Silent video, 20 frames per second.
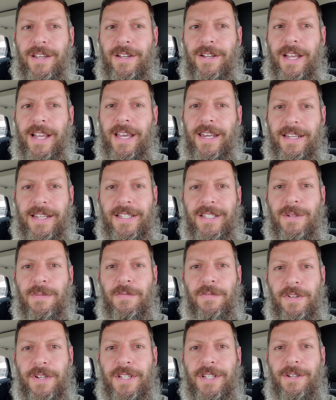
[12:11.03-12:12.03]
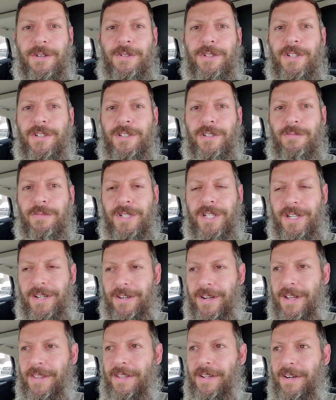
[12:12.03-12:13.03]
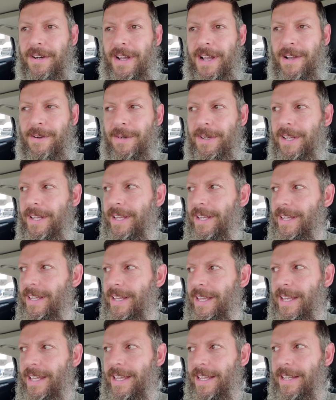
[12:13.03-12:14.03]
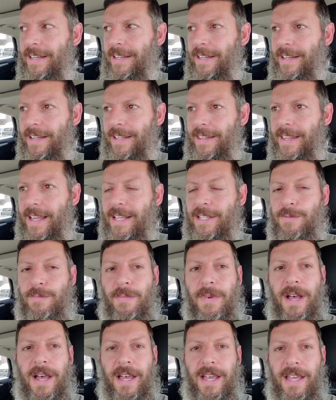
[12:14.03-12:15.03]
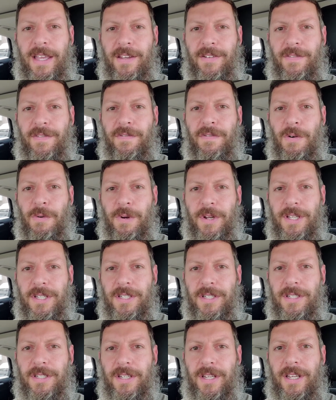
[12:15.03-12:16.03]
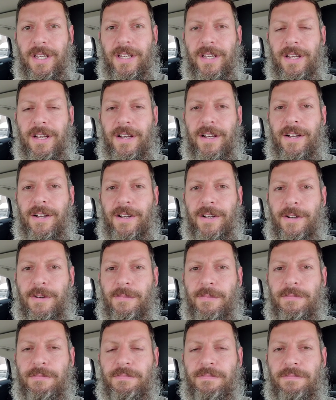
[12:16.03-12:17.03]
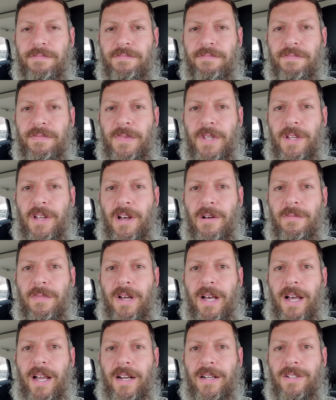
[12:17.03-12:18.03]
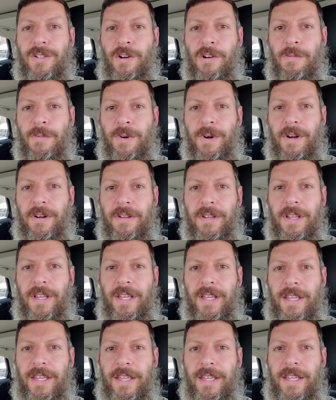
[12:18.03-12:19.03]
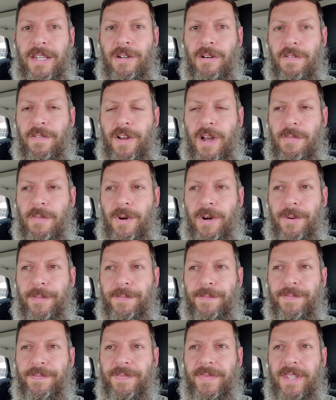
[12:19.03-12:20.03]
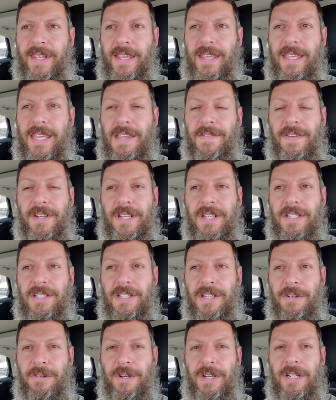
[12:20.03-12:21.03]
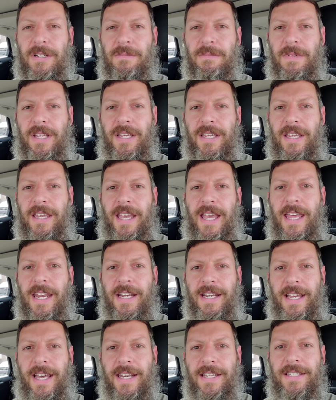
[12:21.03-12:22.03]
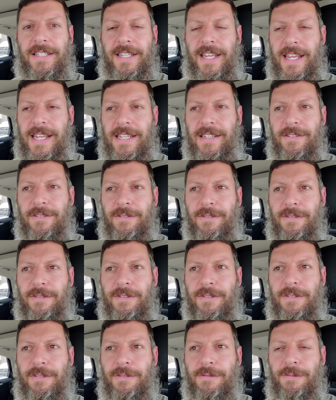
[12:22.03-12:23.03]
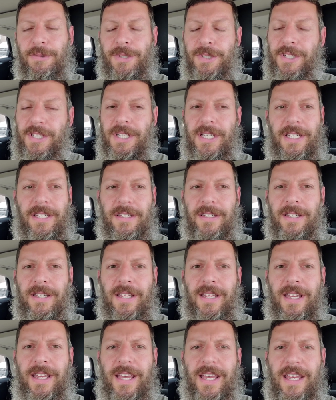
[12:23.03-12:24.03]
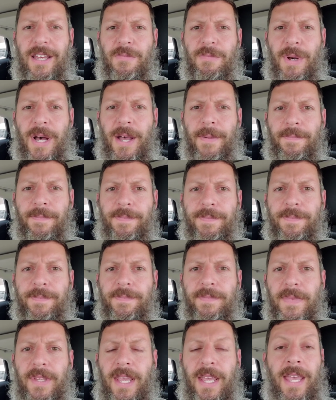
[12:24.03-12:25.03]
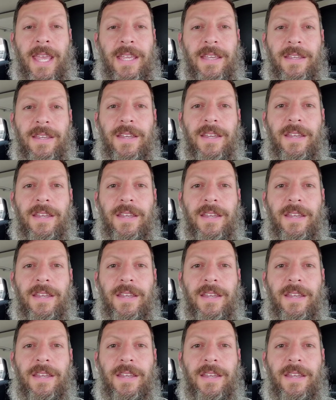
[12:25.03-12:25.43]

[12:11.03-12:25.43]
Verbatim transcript: I got to get some videos of some deer on the ground, and that's my focus come October and November, even considering headed out of state. We'll see. But hey,